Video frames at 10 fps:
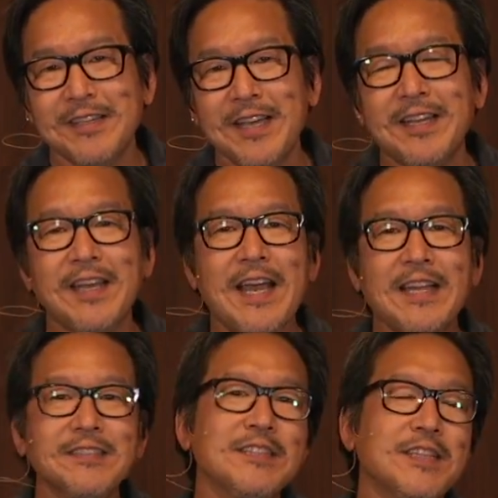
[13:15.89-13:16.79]
And
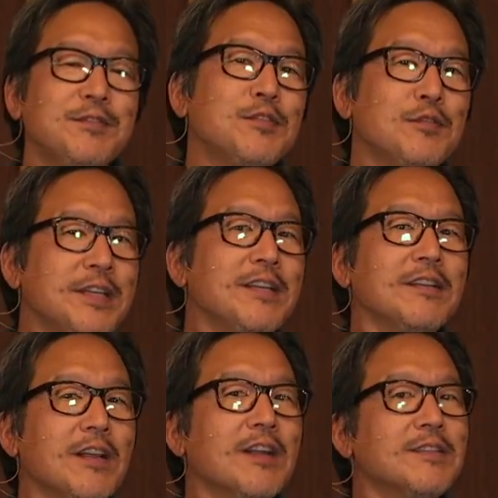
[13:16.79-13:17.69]
actually, if you read a
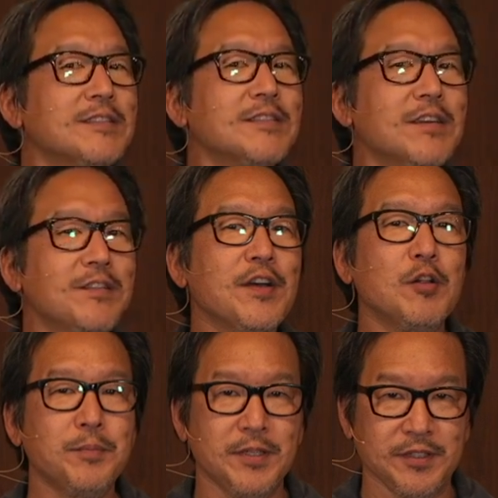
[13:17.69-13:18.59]
lot of the
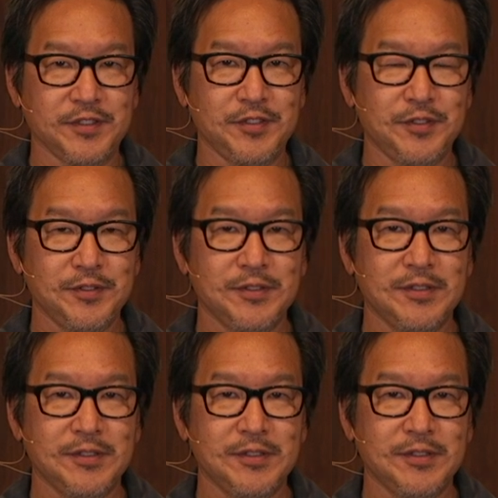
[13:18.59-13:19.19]
self-help books,